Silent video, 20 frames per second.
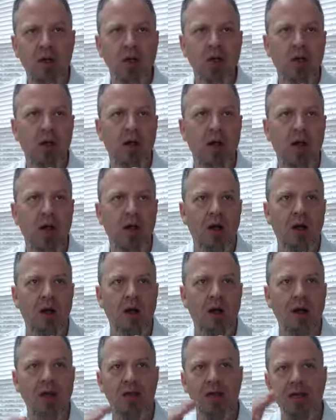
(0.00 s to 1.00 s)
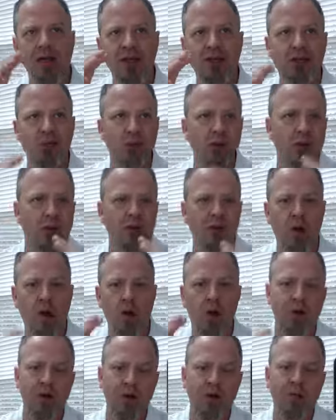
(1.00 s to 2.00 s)
and then sort of
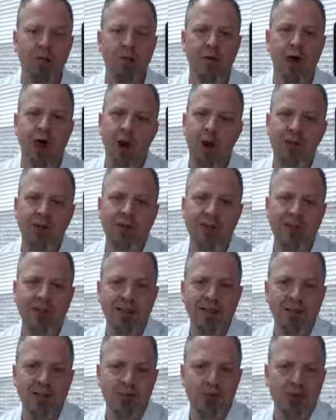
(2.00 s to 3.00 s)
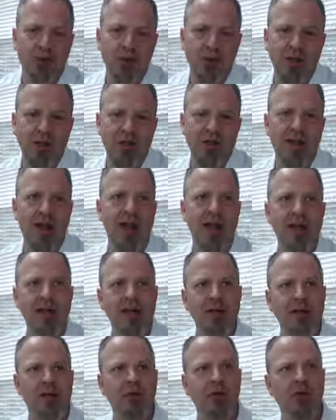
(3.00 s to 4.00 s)
all the different odds and ends between that,
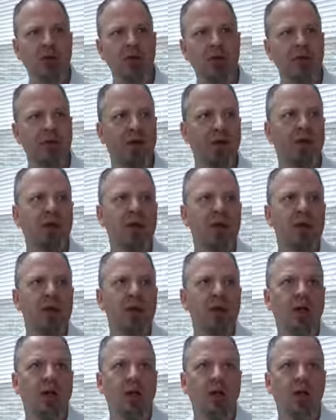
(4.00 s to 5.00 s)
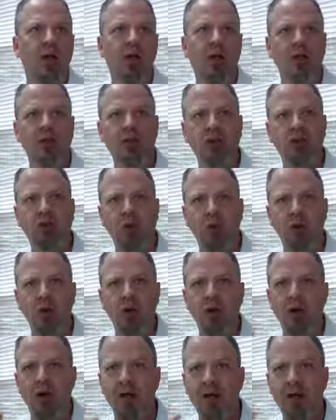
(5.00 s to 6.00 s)
sort of a
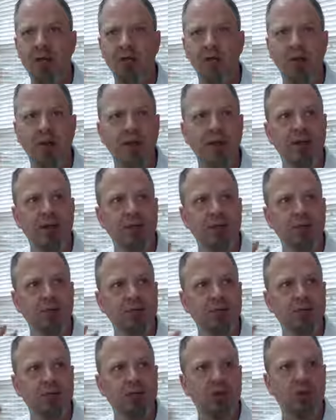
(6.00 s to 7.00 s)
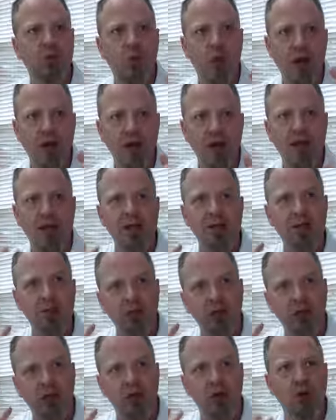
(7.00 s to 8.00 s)
short and squatty,
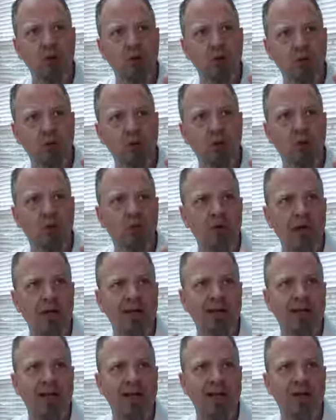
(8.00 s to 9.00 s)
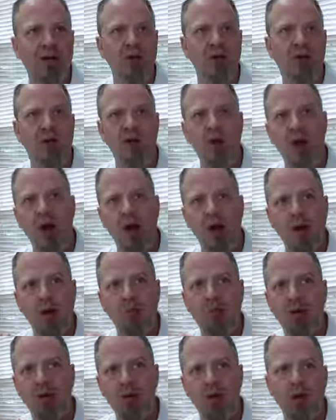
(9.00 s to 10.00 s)
rectangle, an
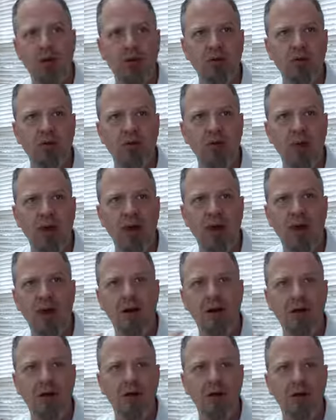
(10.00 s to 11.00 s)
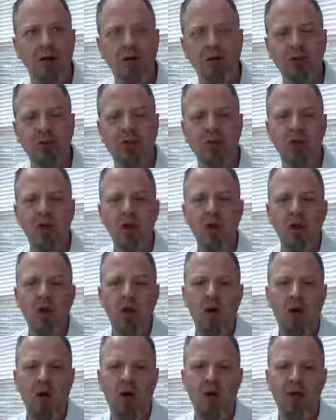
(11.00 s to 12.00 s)
oblong square, just
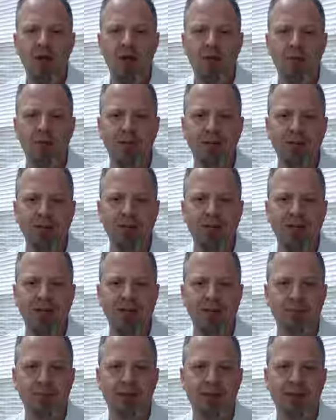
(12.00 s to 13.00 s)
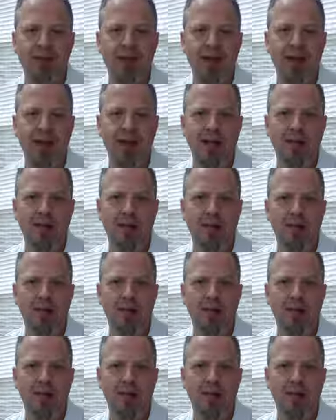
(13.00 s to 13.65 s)
all the different shapes that